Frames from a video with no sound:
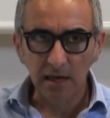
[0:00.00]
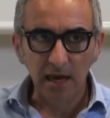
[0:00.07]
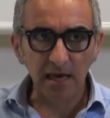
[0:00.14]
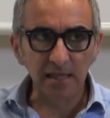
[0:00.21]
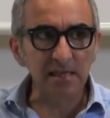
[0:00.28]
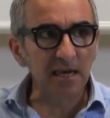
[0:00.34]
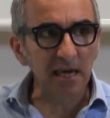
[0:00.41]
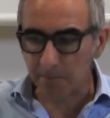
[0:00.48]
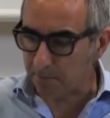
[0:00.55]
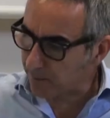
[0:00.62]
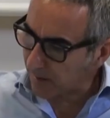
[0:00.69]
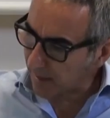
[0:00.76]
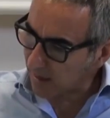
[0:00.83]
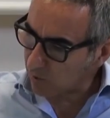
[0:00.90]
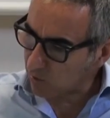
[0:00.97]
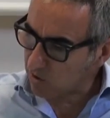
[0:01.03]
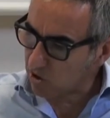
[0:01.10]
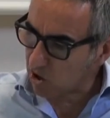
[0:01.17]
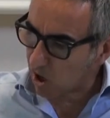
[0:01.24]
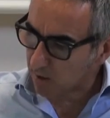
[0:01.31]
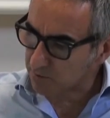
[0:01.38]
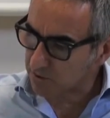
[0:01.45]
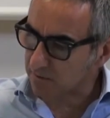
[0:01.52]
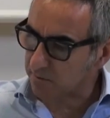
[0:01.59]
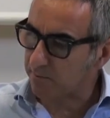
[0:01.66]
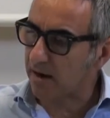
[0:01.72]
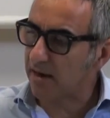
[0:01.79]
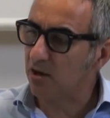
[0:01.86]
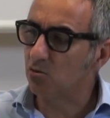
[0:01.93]
and can play with the
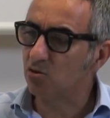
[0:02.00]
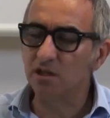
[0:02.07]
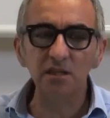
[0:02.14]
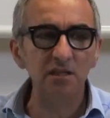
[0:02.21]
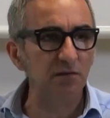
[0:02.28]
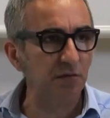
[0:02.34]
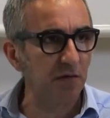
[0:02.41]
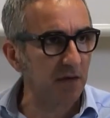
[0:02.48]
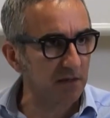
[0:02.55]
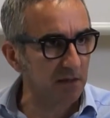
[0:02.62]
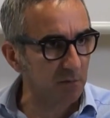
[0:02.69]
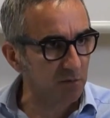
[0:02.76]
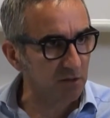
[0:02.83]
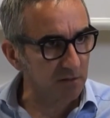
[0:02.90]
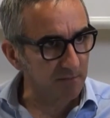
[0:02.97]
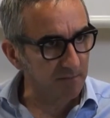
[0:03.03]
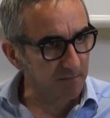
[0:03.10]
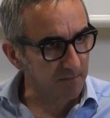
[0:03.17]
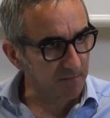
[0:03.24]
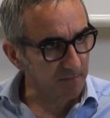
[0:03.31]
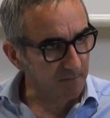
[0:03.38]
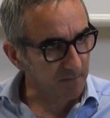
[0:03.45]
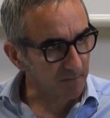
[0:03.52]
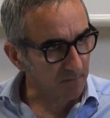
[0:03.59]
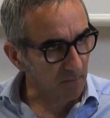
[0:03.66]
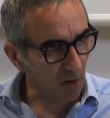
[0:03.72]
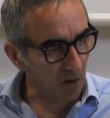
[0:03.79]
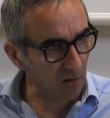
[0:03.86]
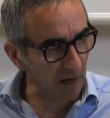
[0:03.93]
object by using the fingertips
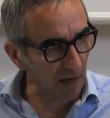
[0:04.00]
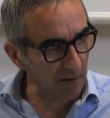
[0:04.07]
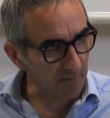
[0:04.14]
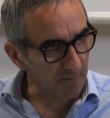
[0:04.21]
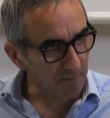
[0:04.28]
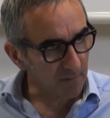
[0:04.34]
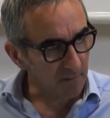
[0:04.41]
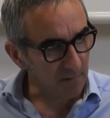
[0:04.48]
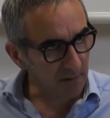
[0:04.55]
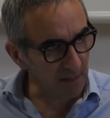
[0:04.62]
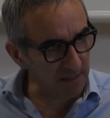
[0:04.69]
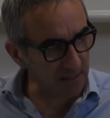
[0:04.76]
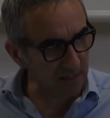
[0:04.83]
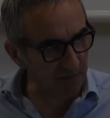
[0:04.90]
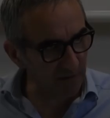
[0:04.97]
okay this